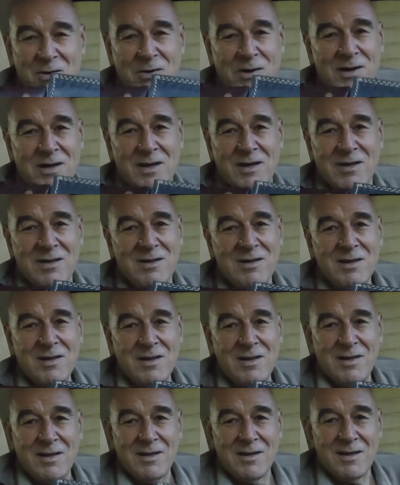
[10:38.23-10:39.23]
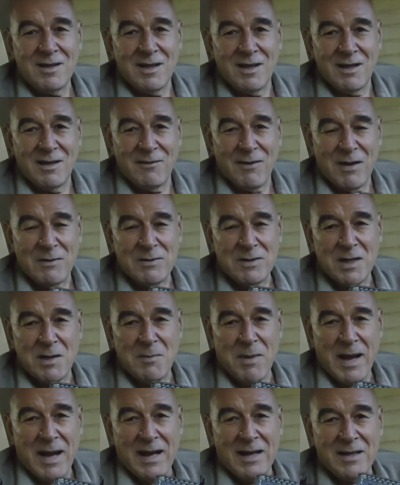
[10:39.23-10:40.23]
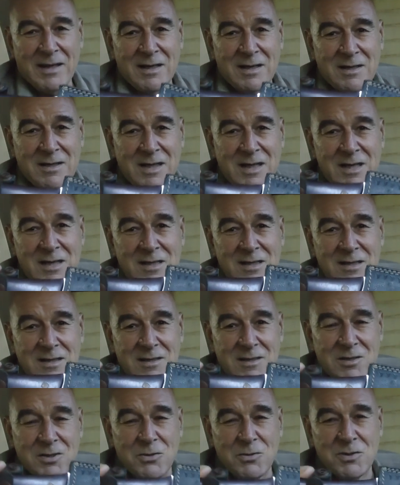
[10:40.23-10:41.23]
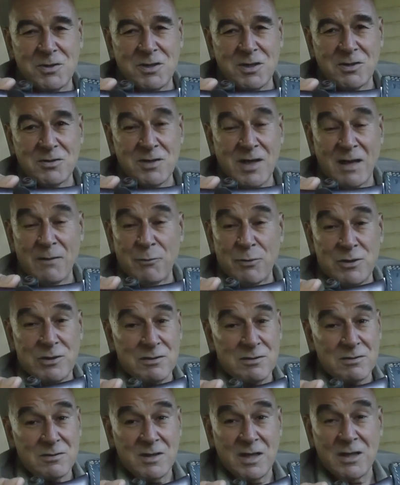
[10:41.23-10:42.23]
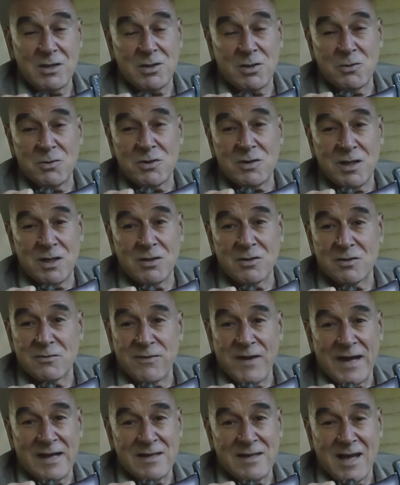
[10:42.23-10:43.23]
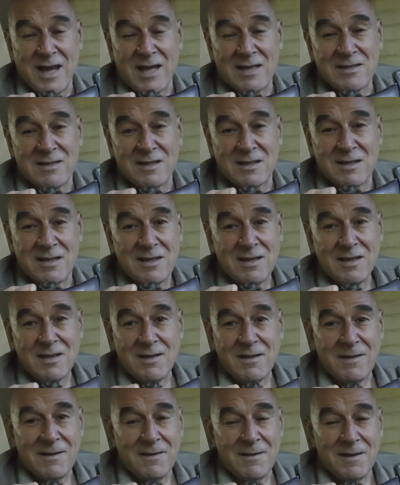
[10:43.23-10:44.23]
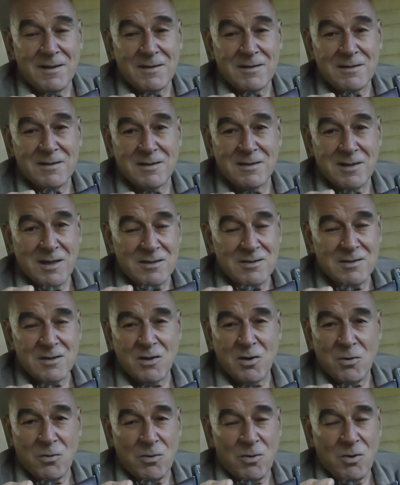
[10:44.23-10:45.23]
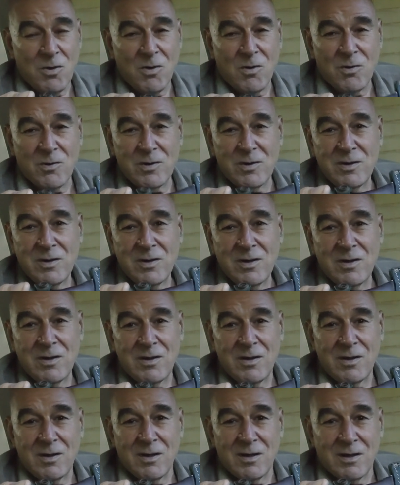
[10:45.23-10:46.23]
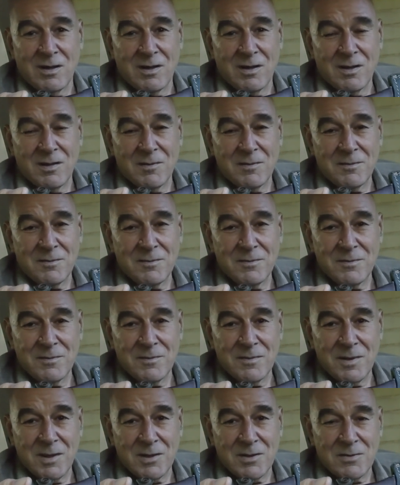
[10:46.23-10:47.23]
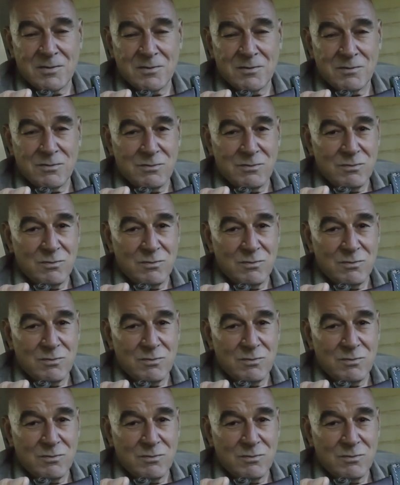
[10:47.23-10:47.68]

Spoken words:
no idea. If I was going to buy a D2 steel knife, which D2 steel is fantastic, it doesn't corrode, it's